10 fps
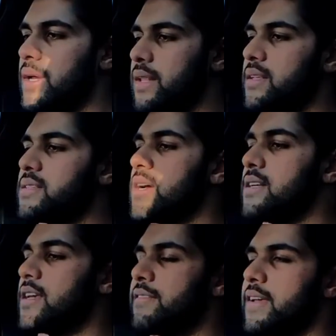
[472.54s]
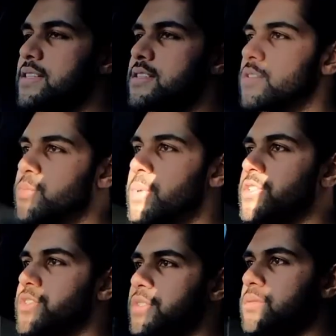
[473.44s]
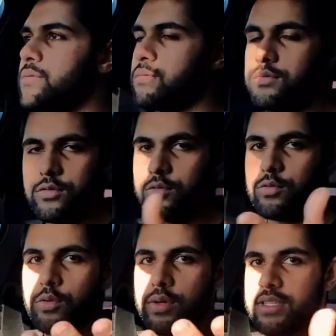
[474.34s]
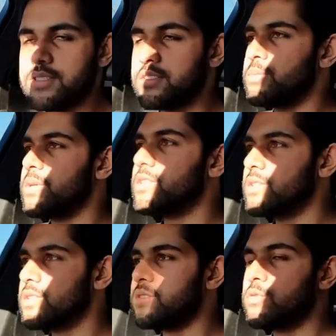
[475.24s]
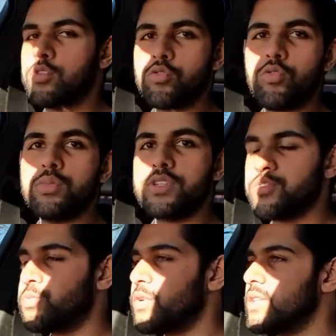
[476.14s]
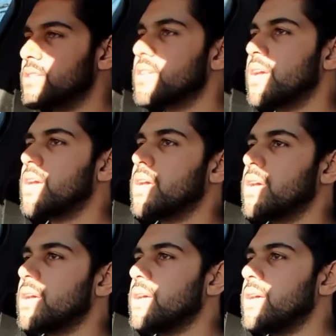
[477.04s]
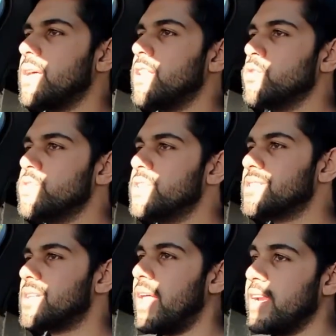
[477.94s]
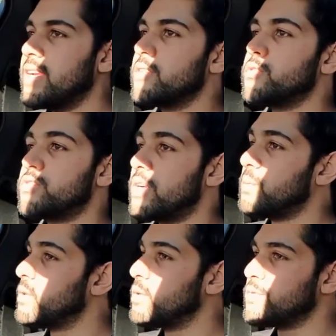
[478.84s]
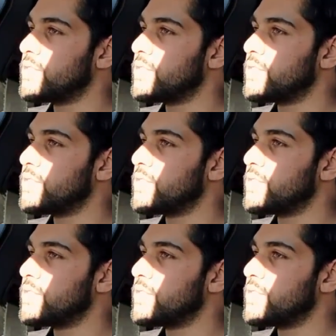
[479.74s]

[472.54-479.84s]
These cars have S suspension. You don't know what S suspension is, not normal springs. And those things like to trouble over